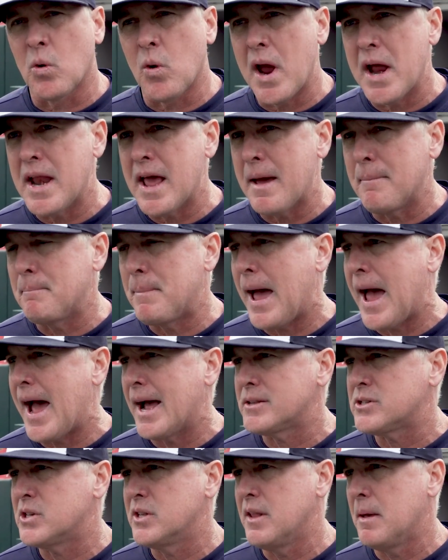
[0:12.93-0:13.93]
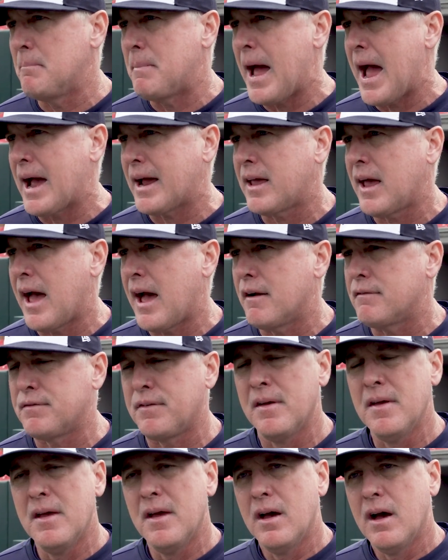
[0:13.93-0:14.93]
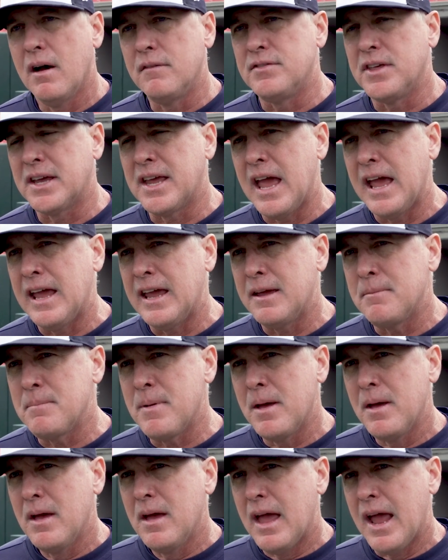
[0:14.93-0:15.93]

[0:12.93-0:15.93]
great at-bats in the back half of the game.